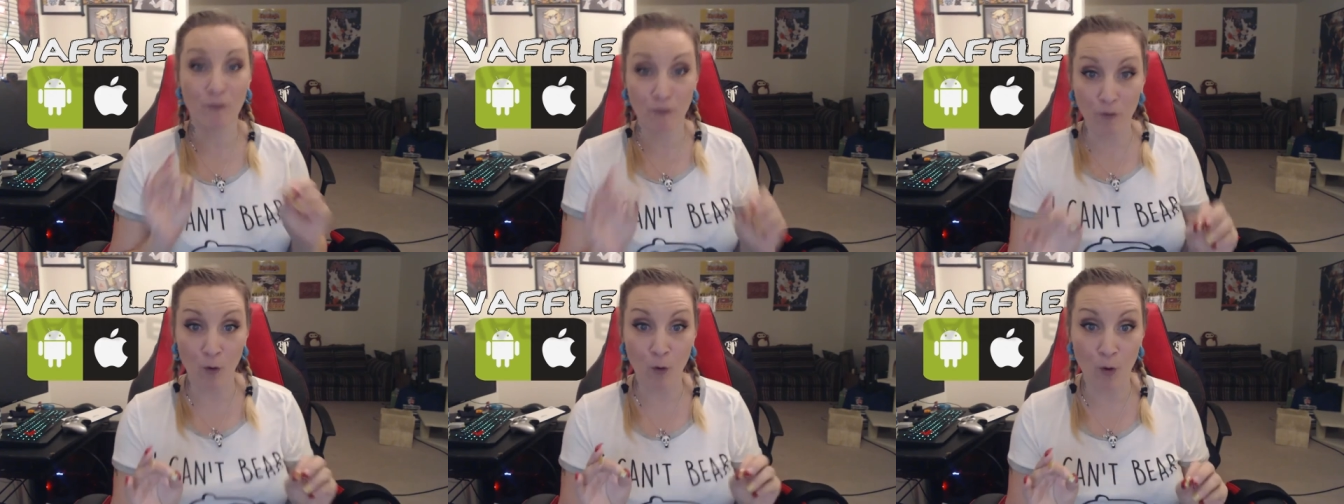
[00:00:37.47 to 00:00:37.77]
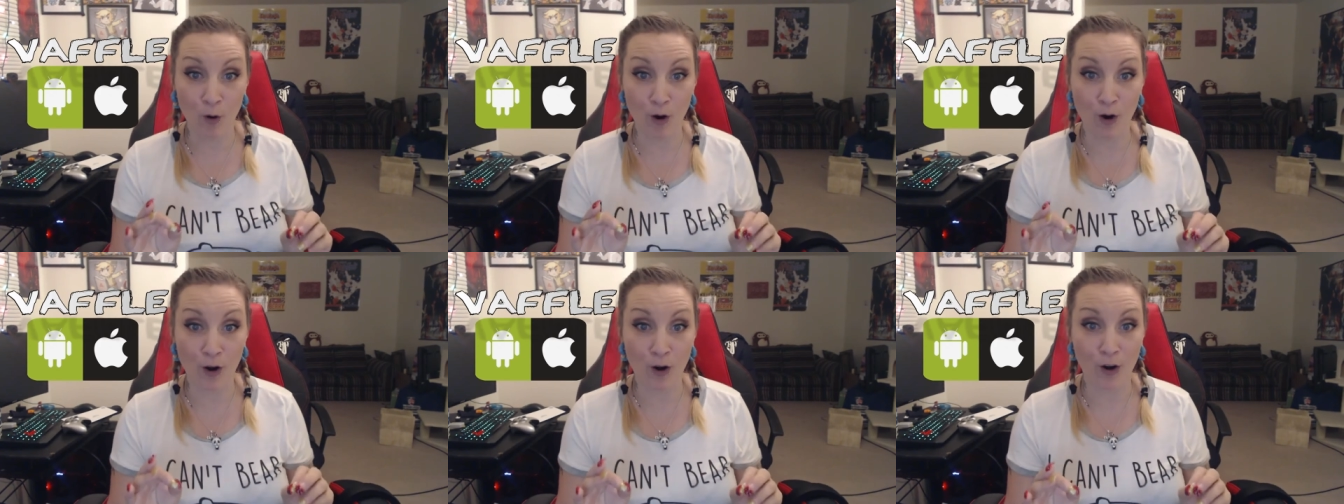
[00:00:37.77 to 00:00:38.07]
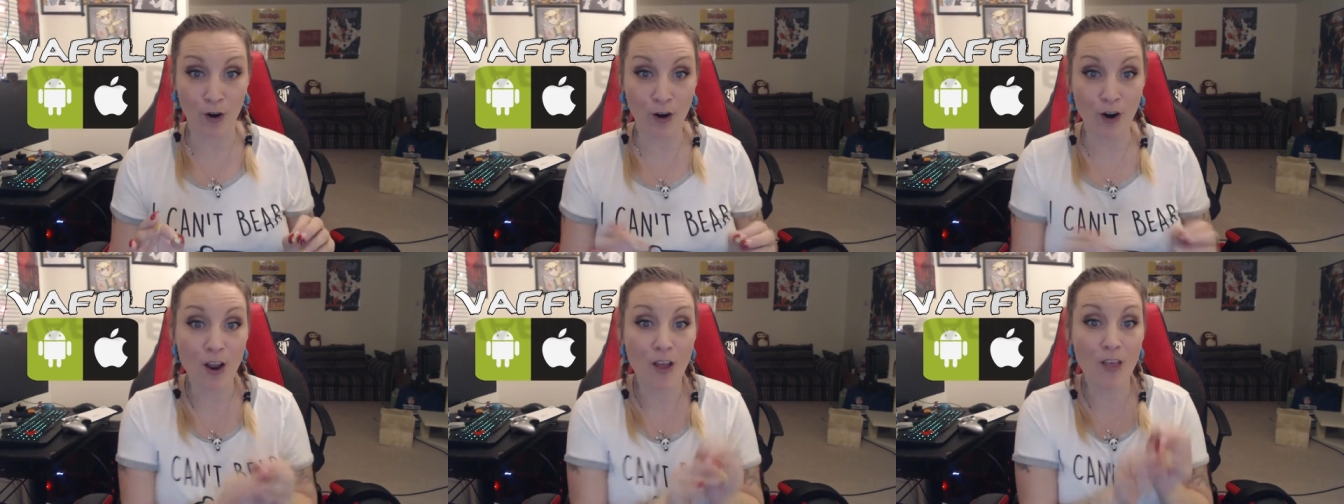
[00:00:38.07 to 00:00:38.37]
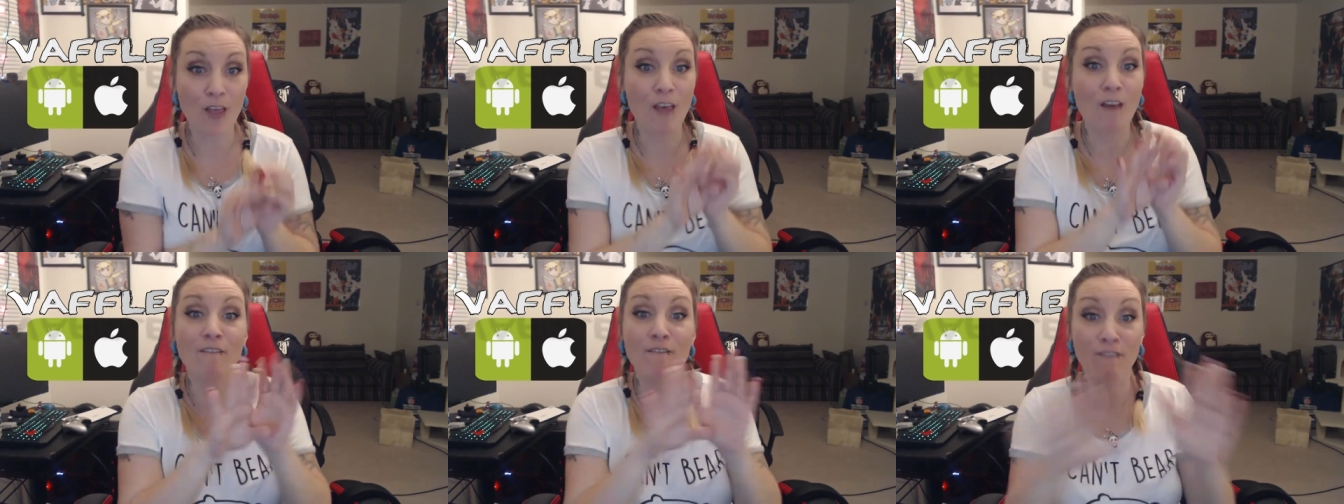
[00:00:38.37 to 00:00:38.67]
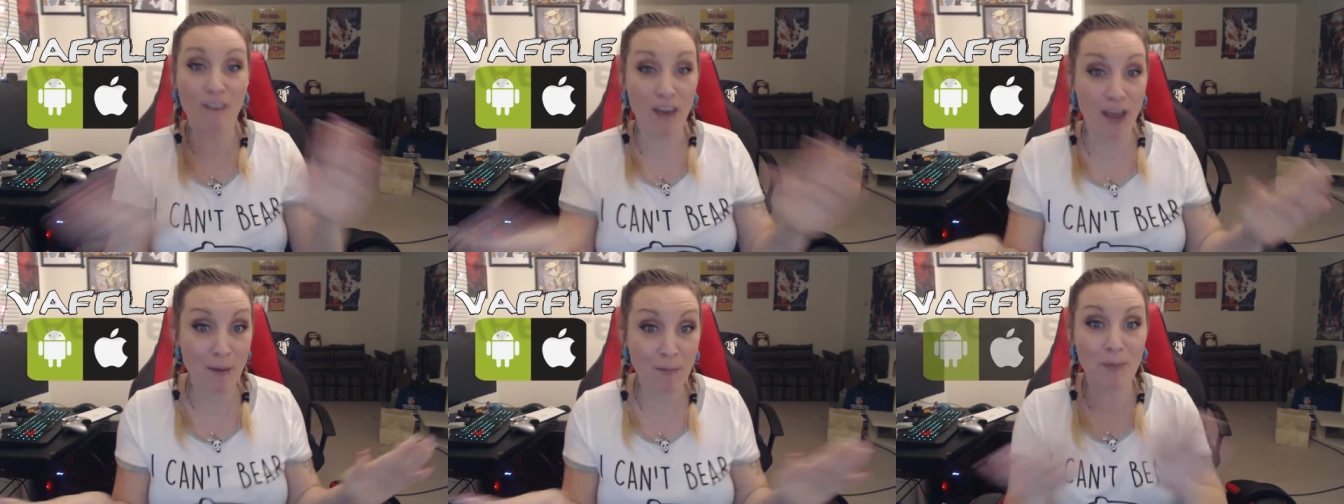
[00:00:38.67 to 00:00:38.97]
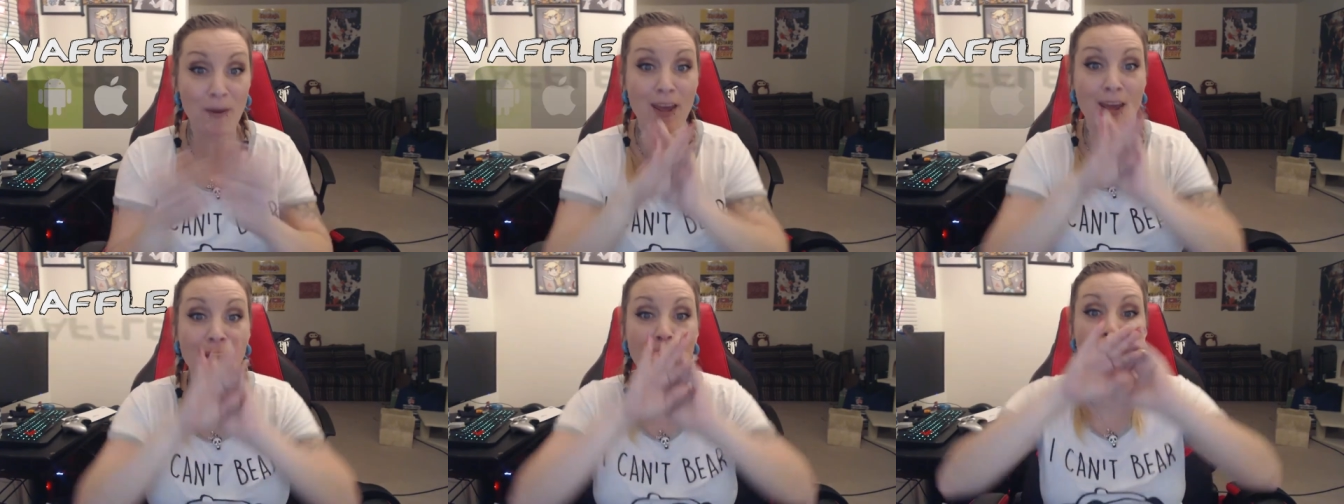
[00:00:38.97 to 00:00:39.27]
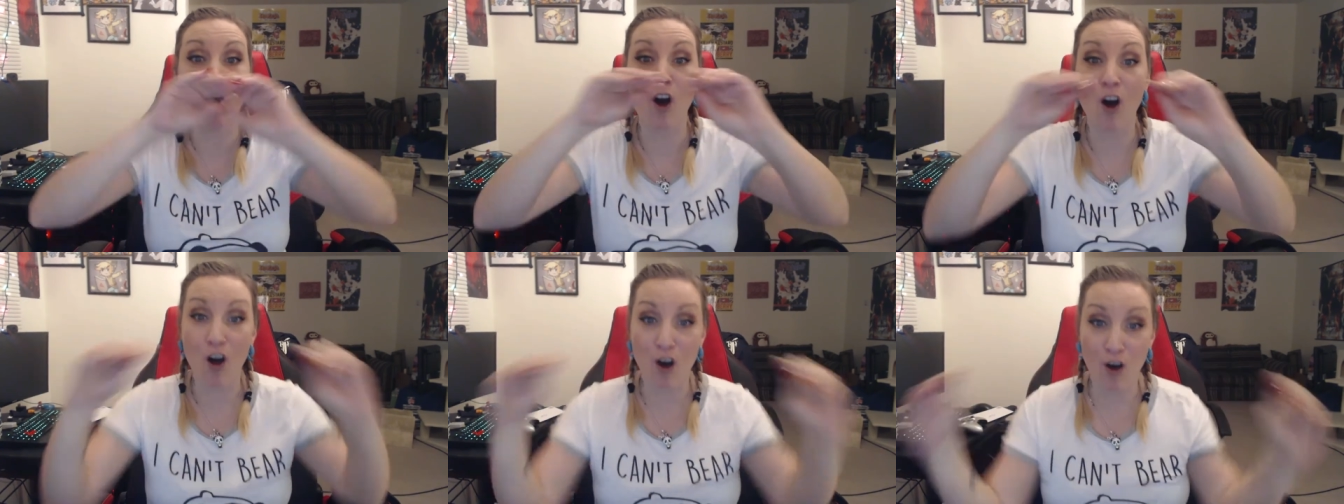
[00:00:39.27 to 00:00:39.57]
for
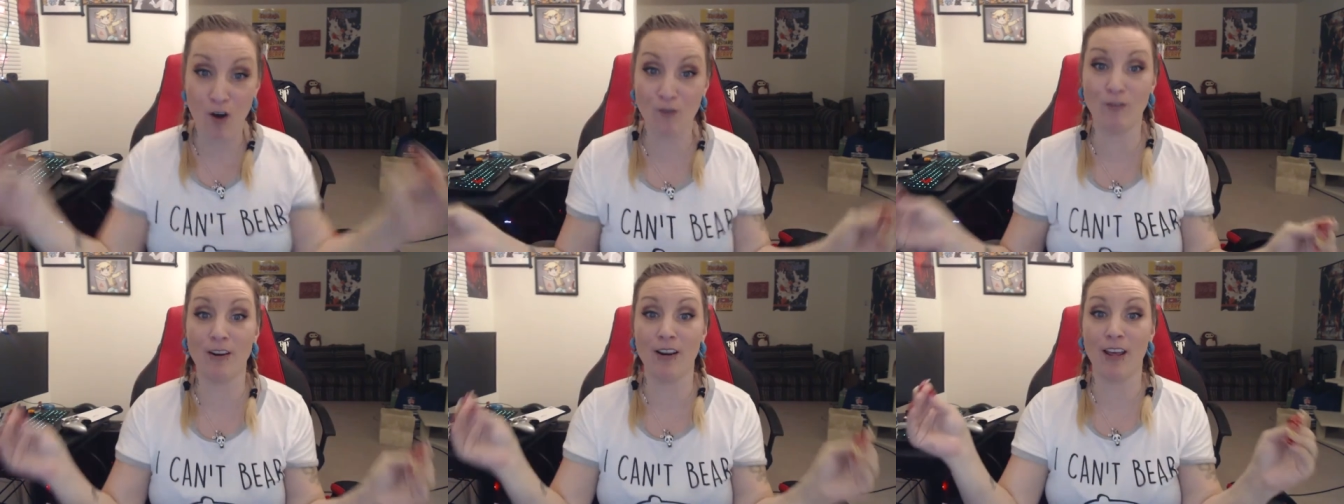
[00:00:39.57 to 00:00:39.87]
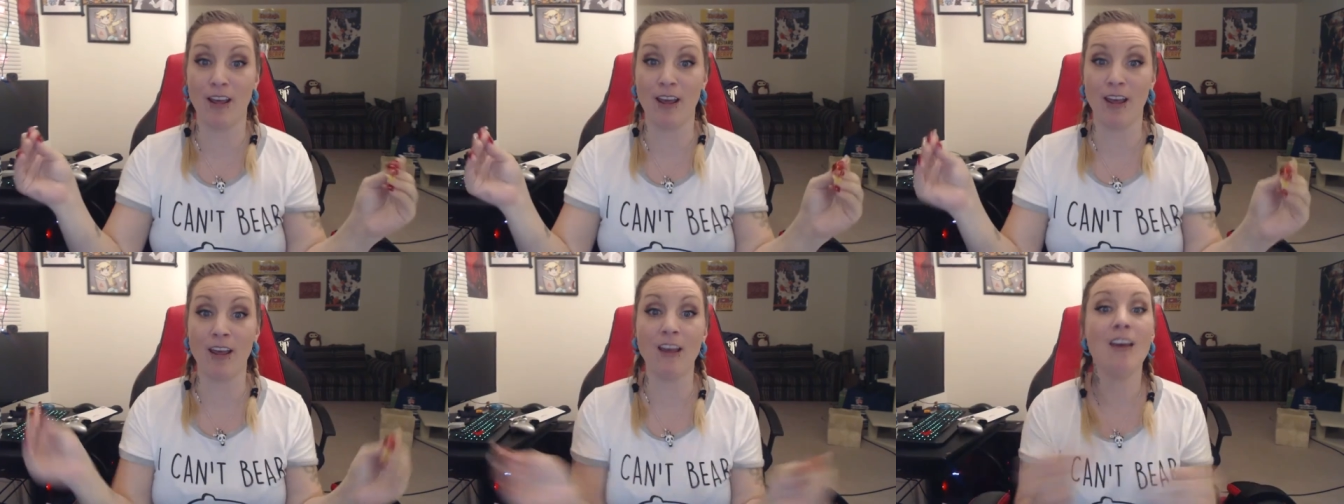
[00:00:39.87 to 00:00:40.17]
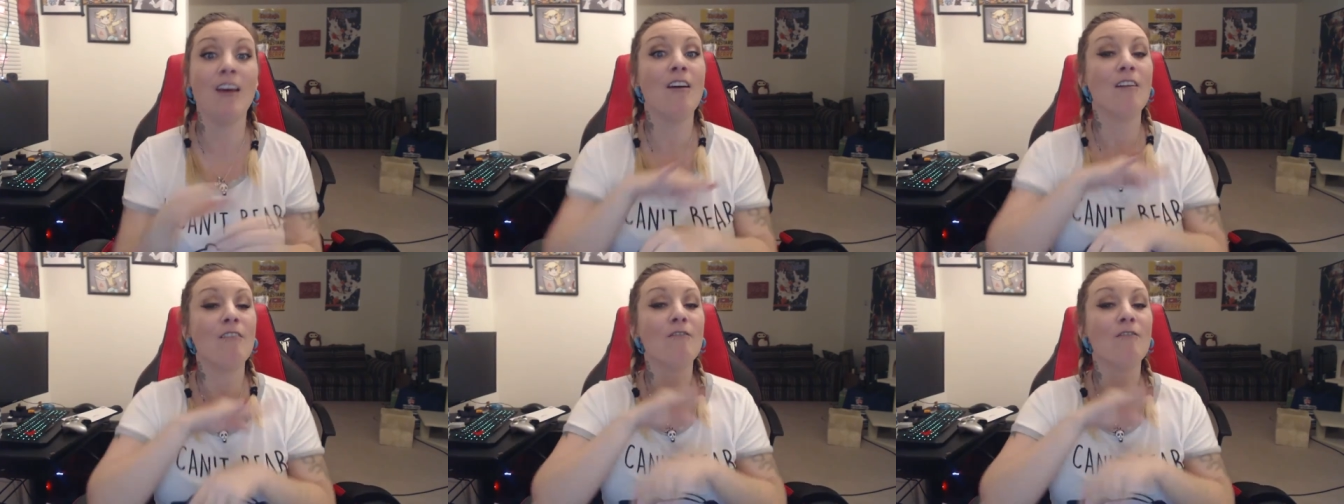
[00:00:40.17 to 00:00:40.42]
vaping only.